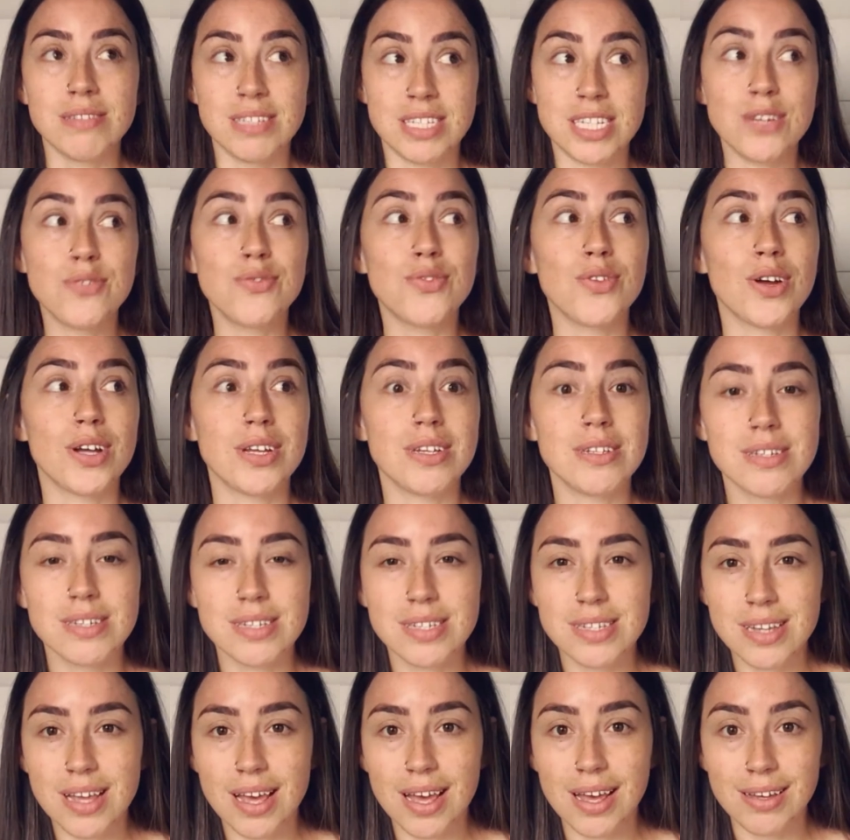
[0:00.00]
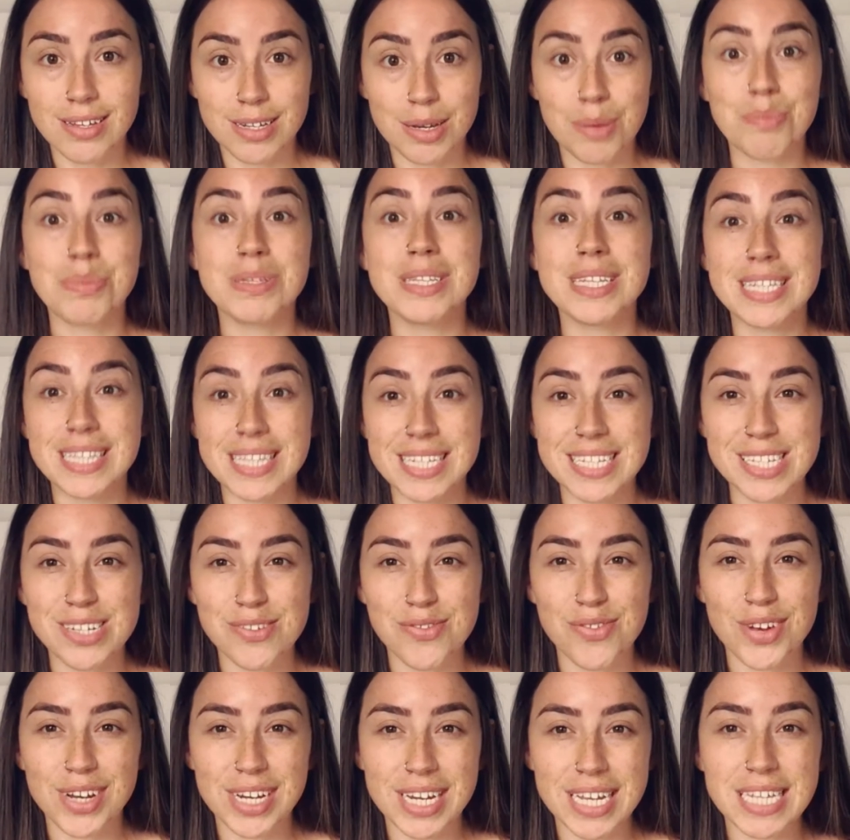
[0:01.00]
different, completely
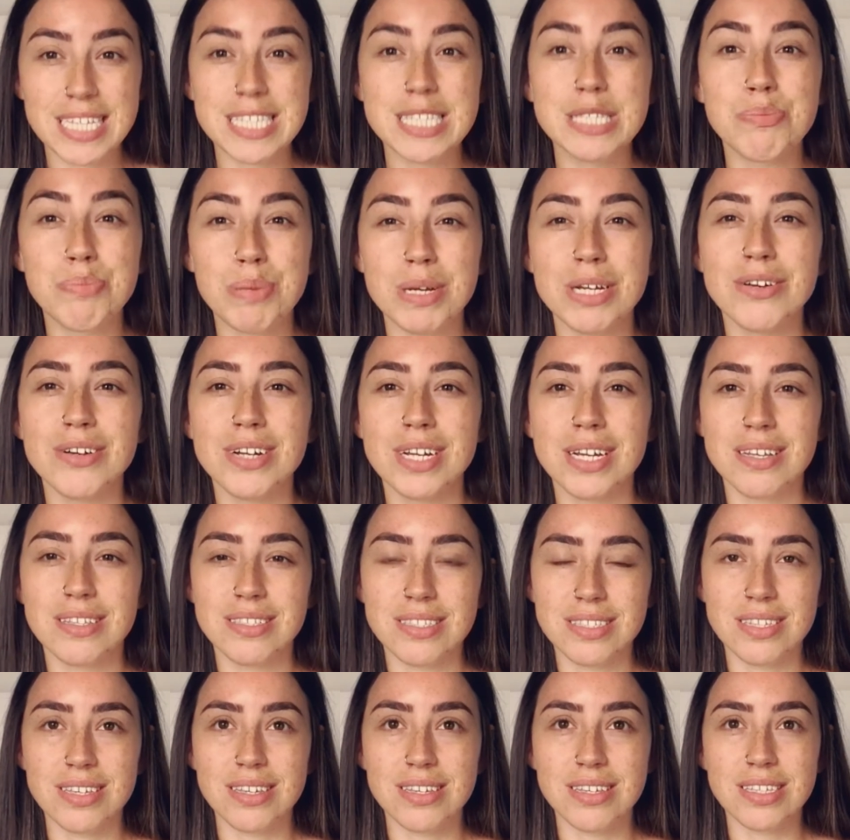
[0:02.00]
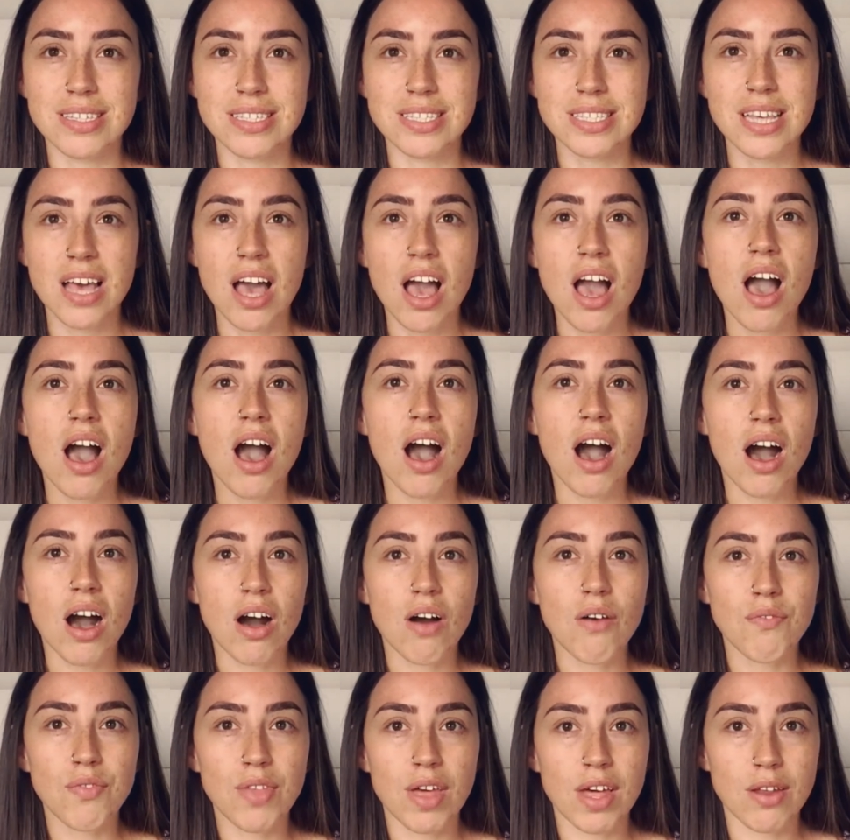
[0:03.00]
different experiences
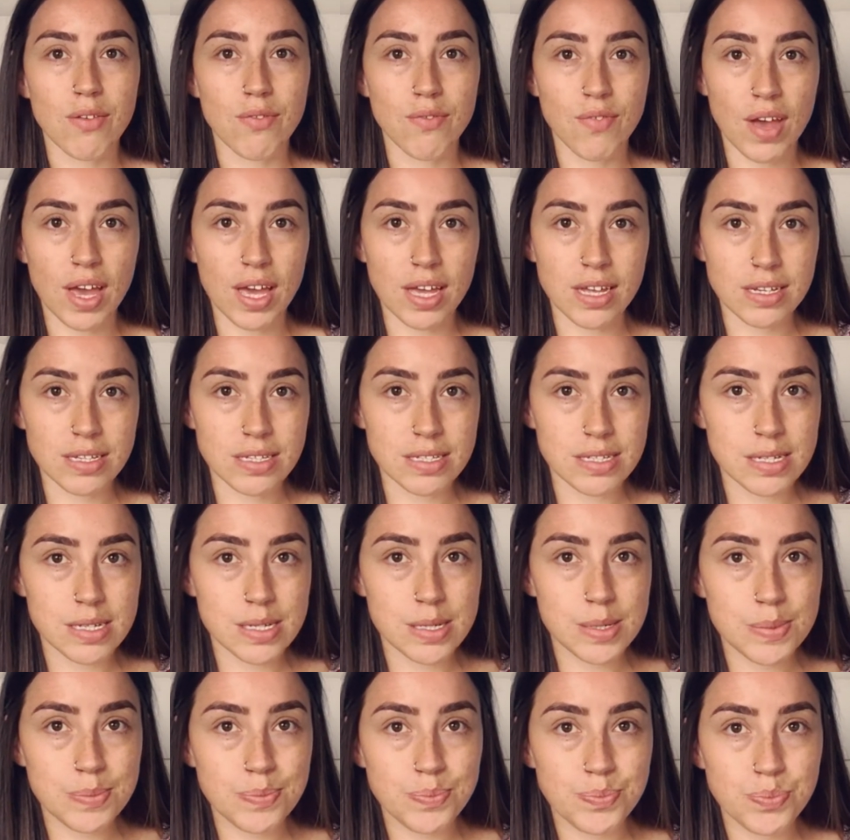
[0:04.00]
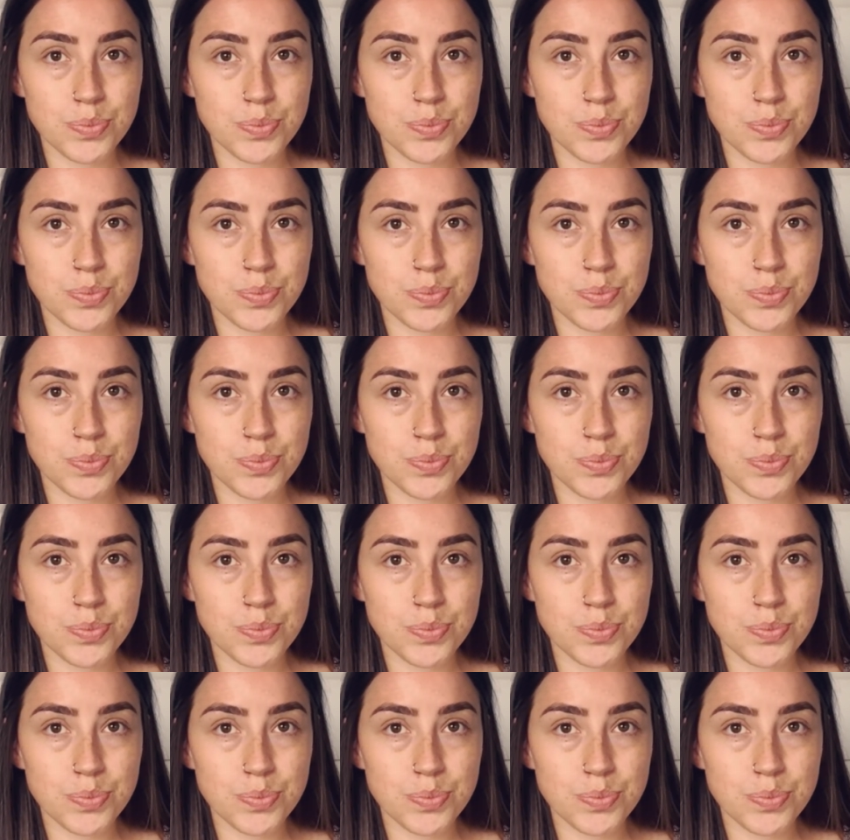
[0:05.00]
of that event.